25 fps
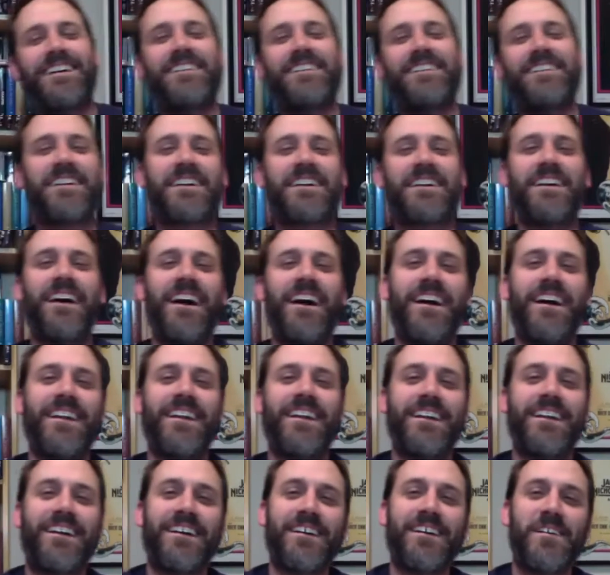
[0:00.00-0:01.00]
my
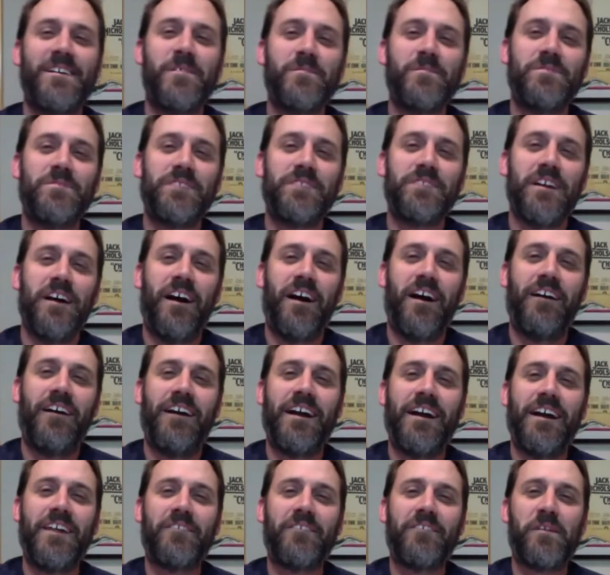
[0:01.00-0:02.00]
God. All
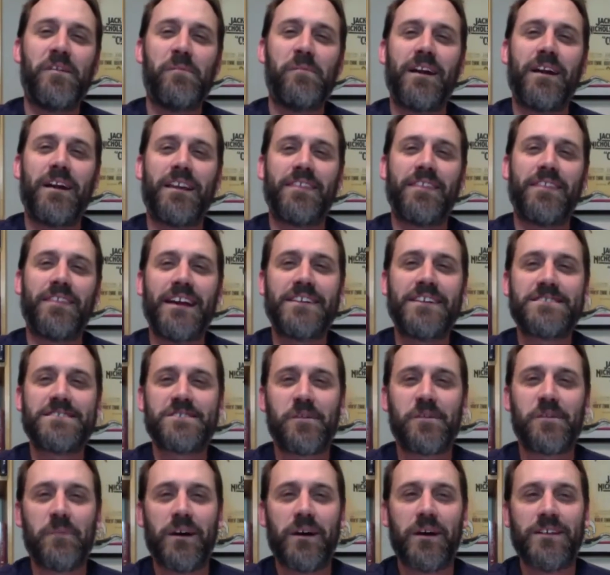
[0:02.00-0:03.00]
right, everybody. Thanks
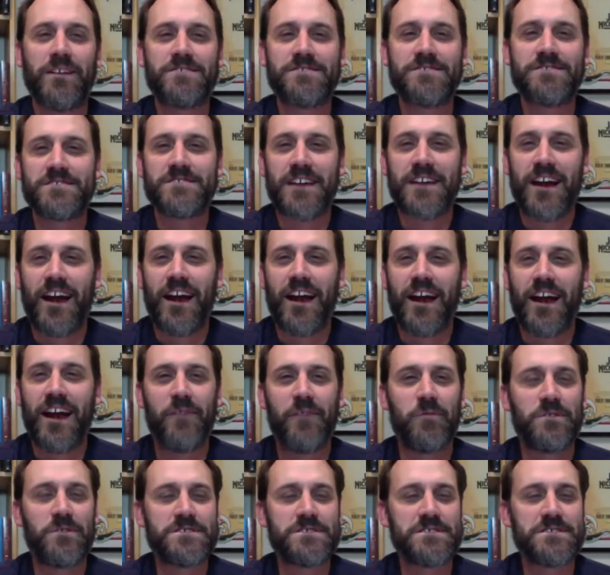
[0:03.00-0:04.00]
so much.
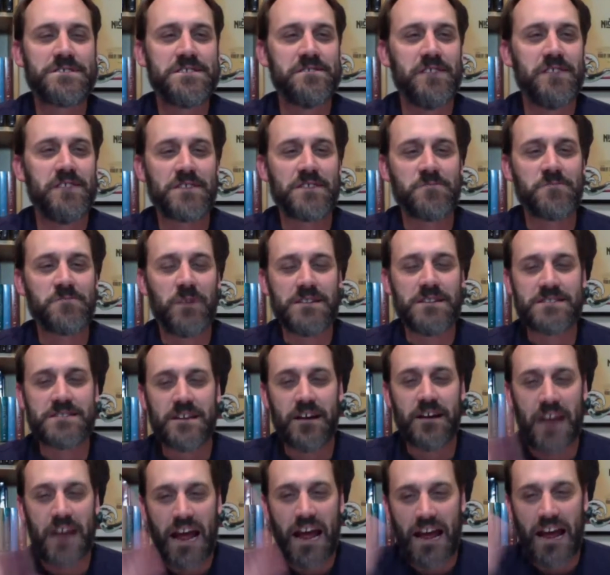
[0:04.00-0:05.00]
And we'll see you next Wednesday
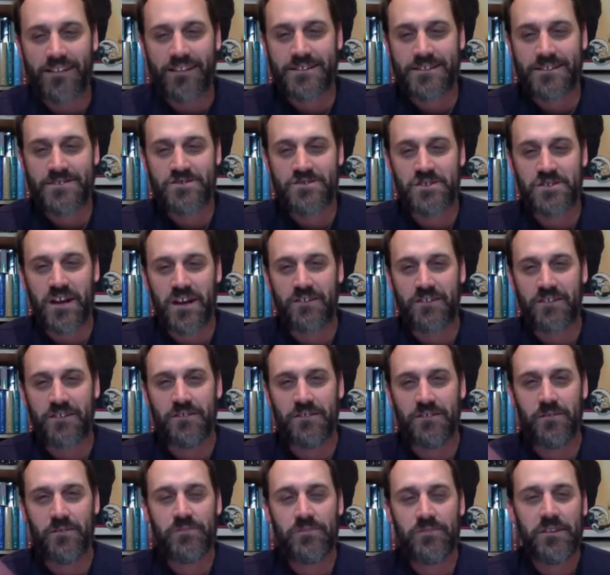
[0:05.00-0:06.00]
on Alex's
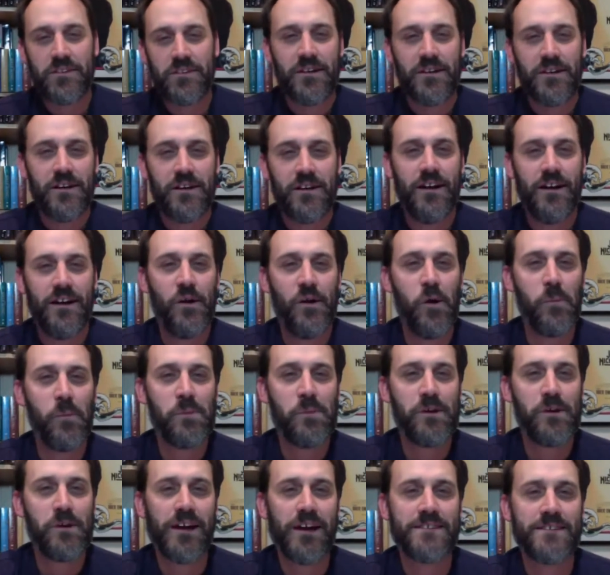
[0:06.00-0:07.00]
channel. Hope
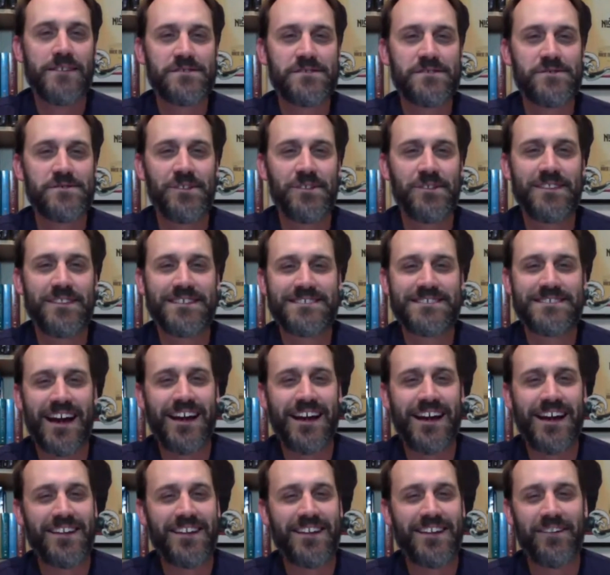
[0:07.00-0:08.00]
you guys enjoyed this
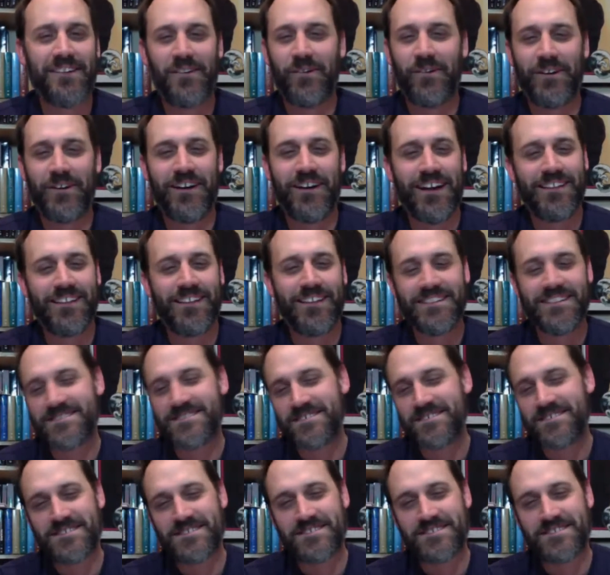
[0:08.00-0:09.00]
night, or at least
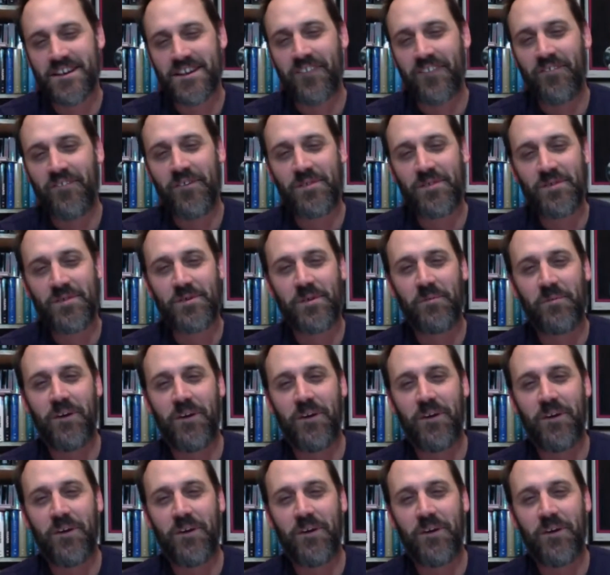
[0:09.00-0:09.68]
just suffered through it well